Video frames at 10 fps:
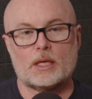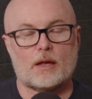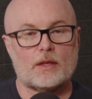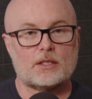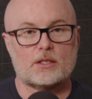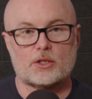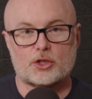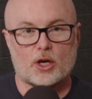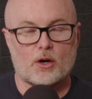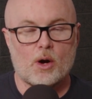and this is the
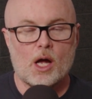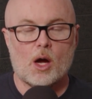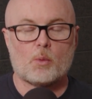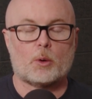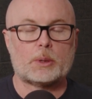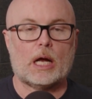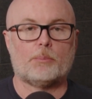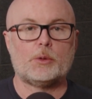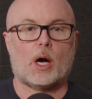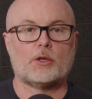show where we
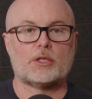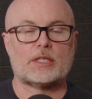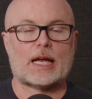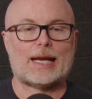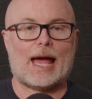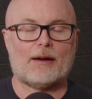help you understand